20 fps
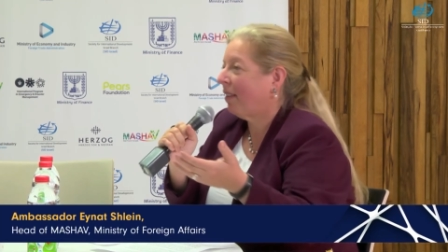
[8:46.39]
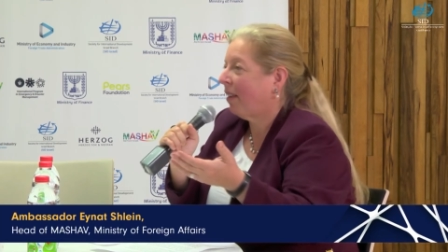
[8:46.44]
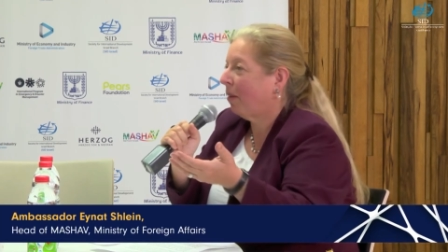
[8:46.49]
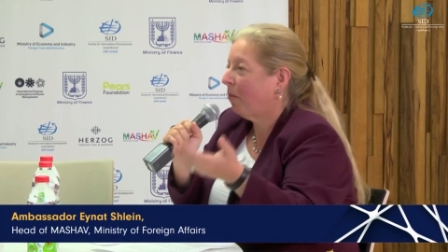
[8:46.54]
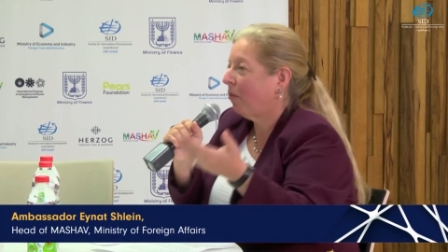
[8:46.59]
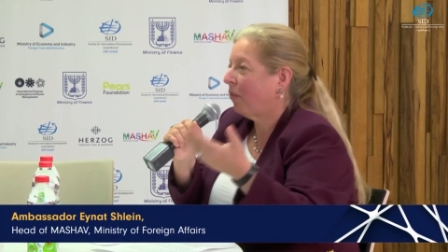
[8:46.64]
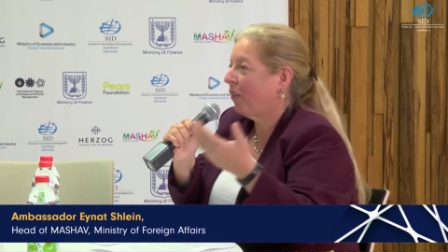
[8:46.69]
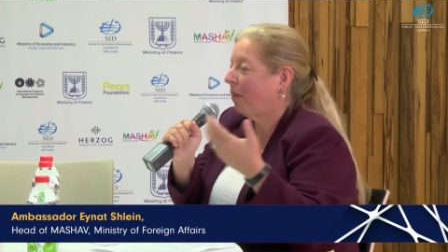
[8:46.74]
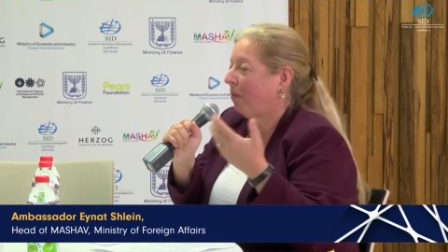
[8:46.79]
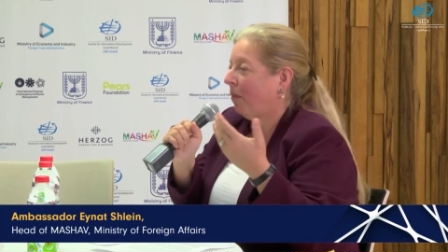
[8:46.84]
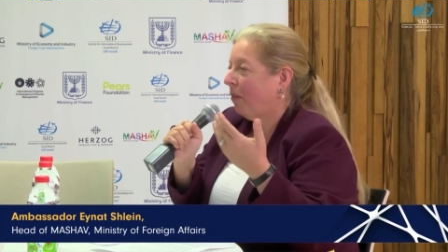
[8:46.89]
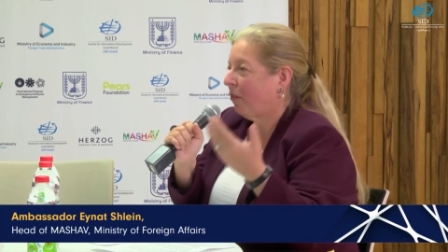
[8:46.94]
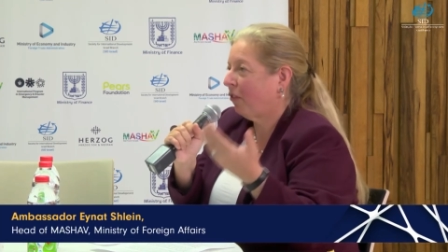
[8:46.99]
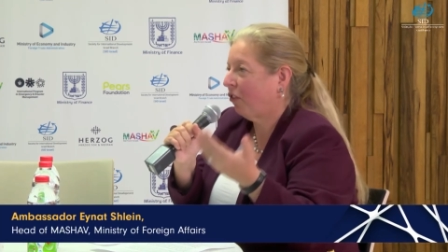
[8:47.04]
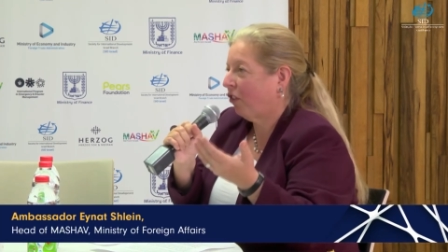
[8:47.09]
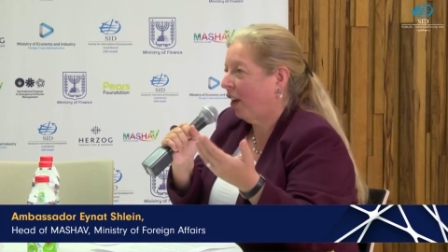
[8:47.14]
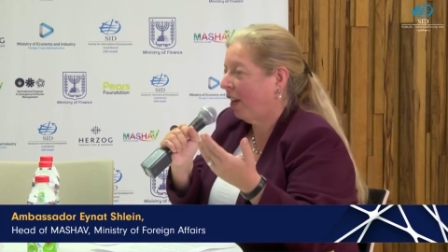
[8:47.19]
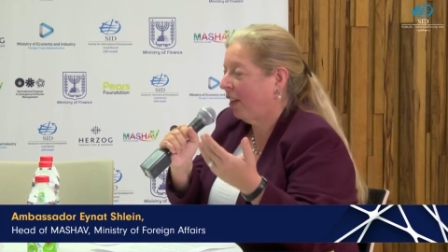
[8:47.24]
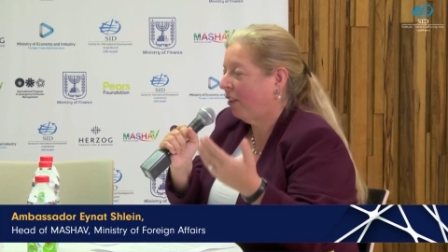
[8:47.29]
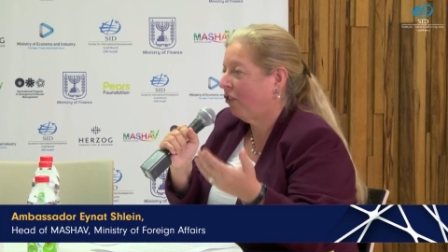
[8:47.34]
Some of them
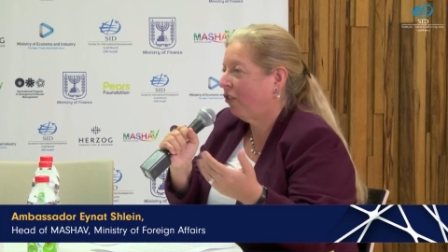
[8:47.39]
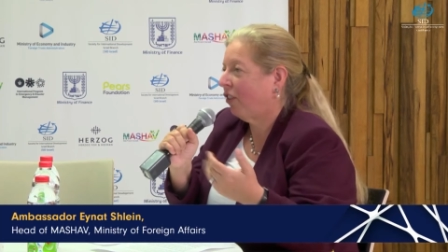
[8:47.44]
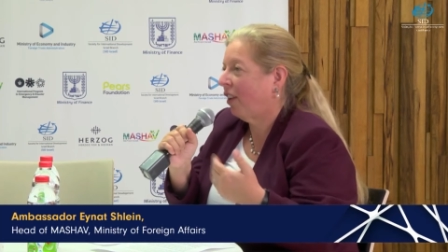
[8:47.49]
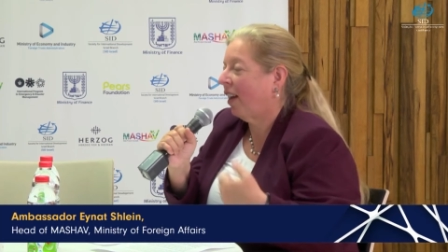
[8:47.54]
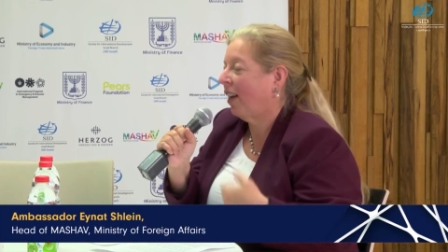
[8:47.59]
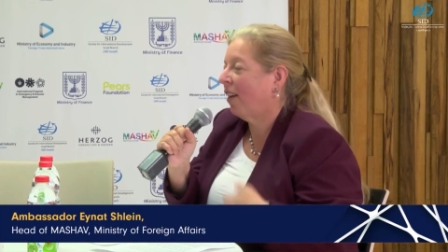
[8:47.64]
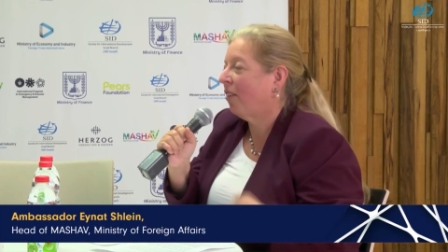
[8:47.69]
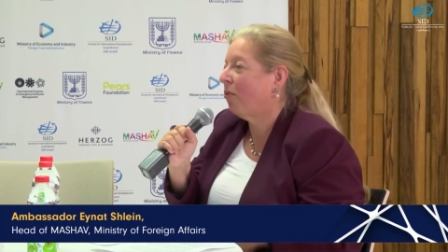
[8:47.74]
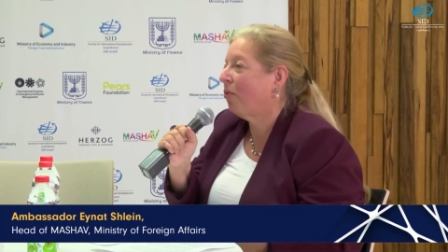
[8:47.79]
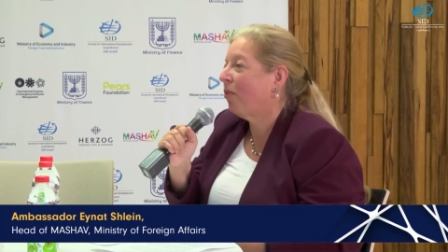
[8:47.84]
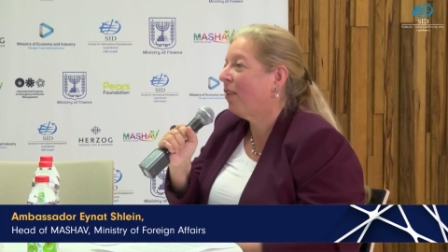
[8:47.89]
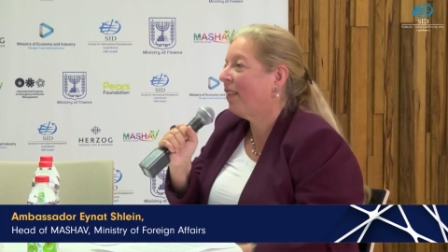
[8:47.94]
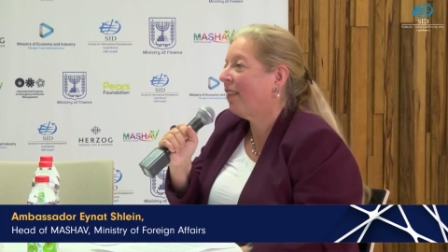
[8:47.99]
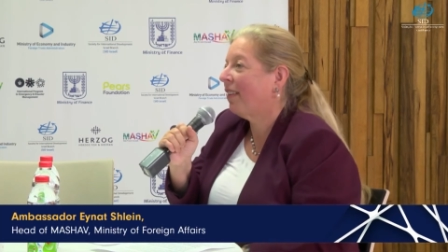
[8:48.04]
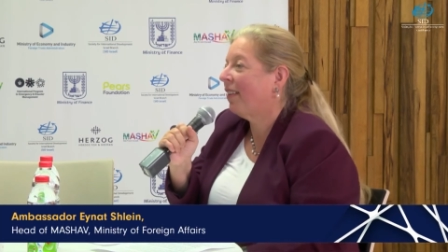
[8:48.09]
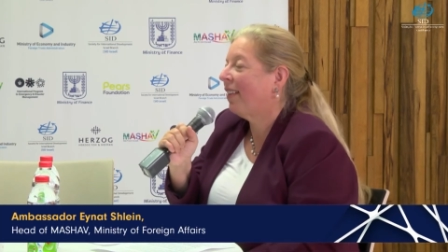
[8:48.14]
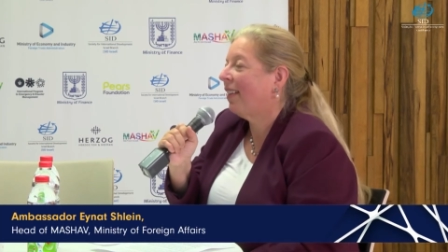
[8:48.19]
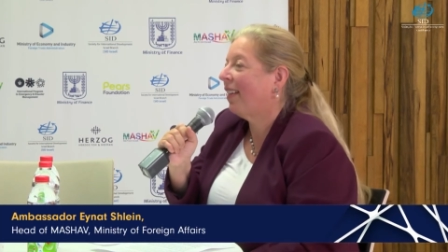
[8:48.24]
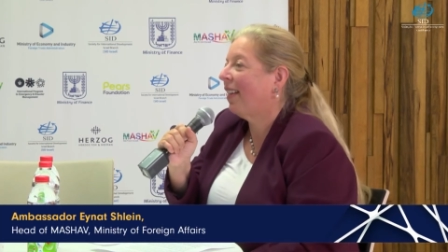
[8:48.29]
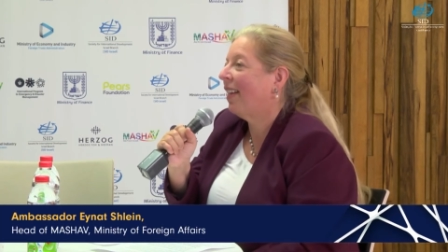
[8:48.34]
have changed
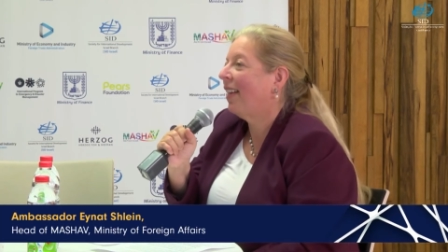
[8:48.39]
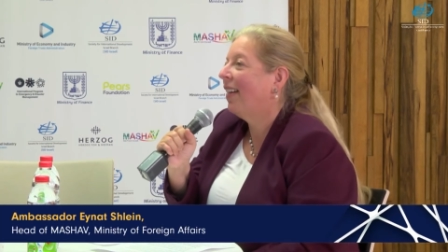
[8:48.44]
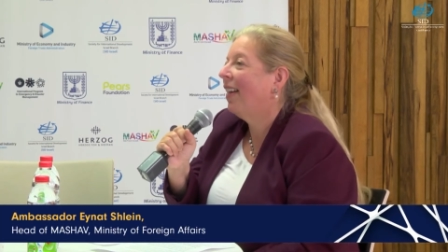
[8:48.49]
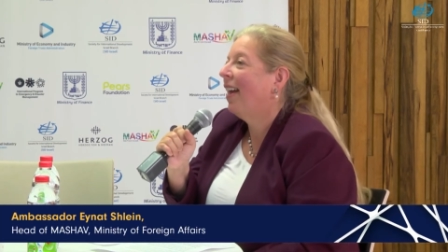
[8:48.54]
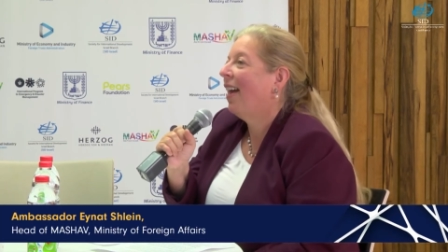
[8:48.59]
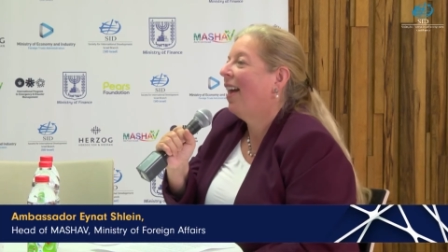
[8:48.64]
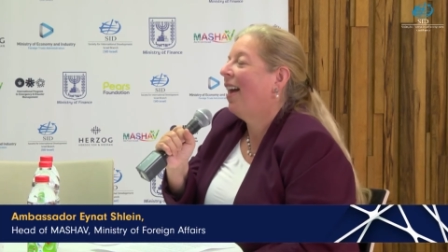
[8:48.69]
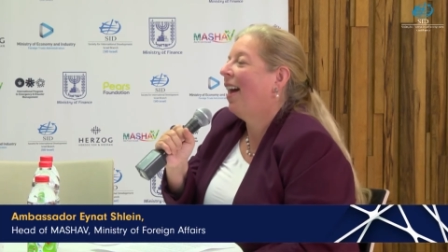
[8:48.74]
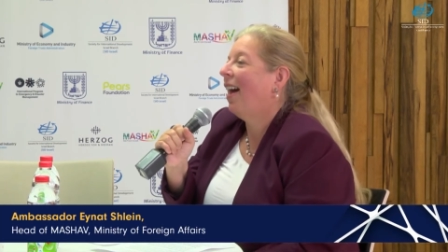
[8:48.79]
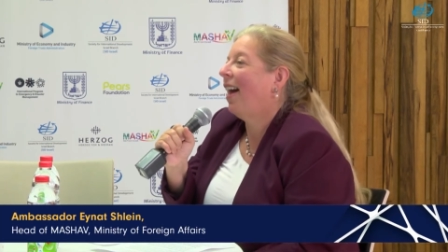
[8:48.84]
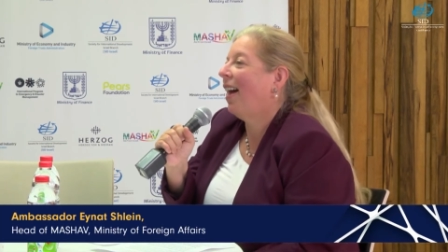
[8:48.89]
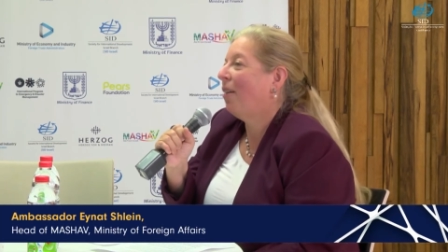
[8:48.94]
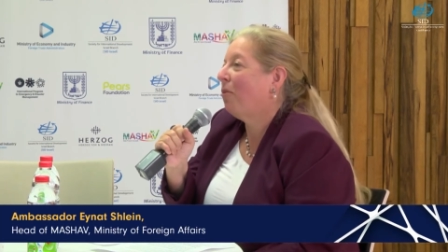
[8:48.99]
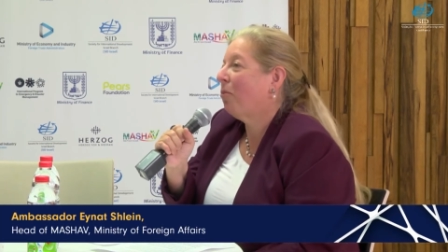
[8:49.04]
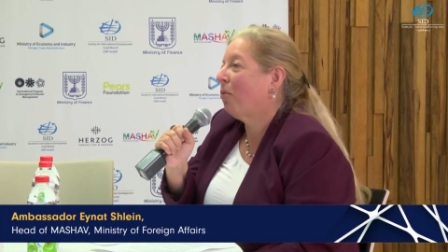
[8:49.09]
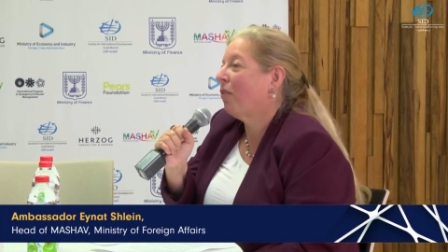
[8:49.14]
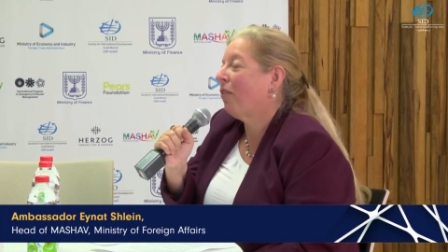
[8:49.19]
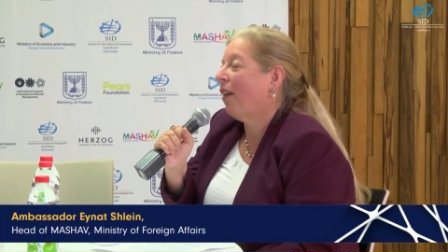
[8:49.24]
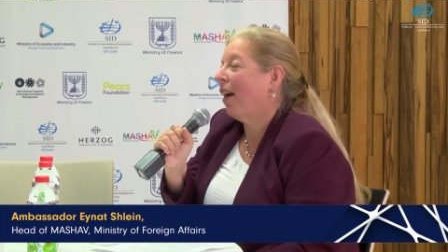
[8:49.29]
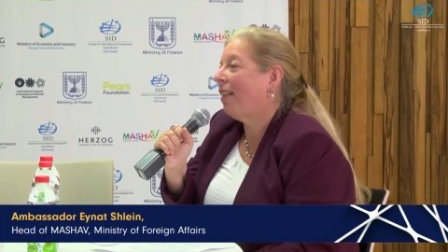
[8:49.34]
recently.
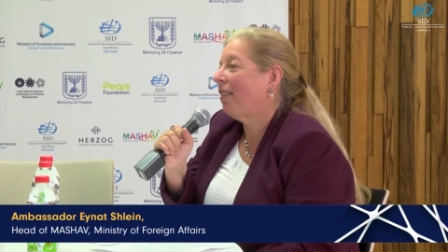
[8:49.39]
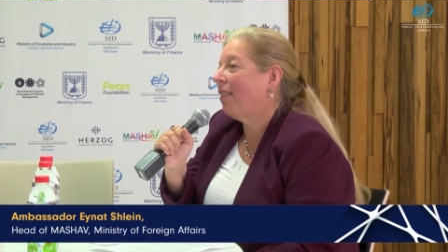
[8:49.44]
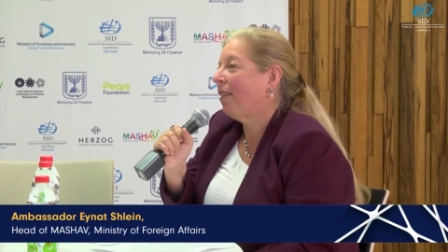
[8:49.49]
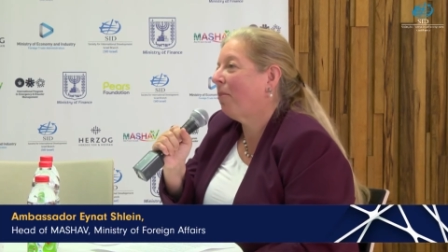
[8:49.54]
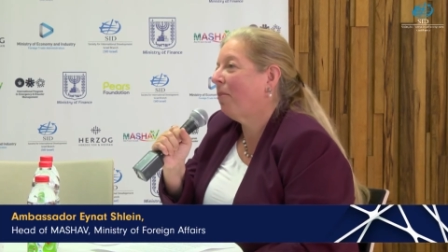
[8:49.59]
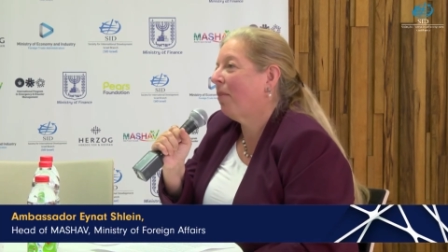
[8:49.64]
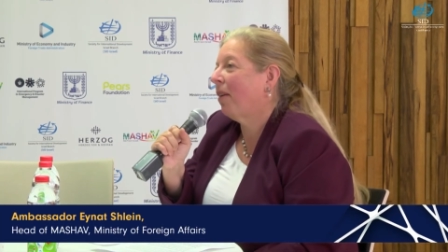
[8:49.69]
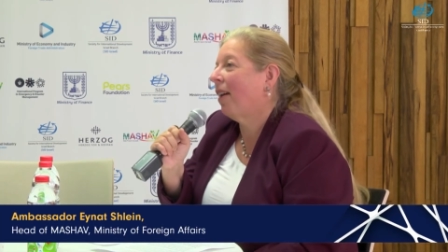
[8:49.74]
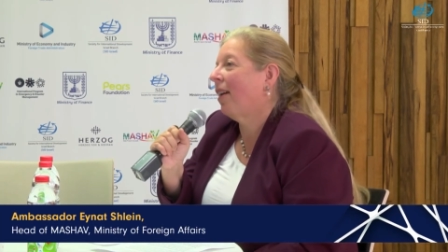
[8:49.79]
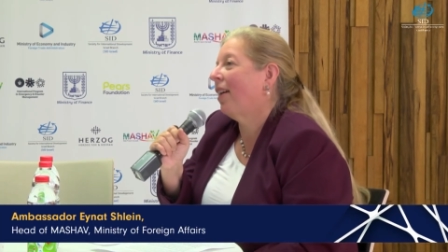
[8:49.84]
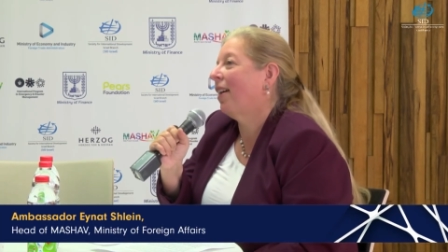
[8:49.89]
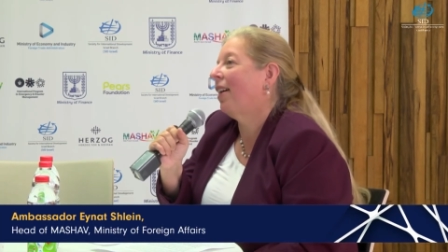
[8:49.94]
We've had some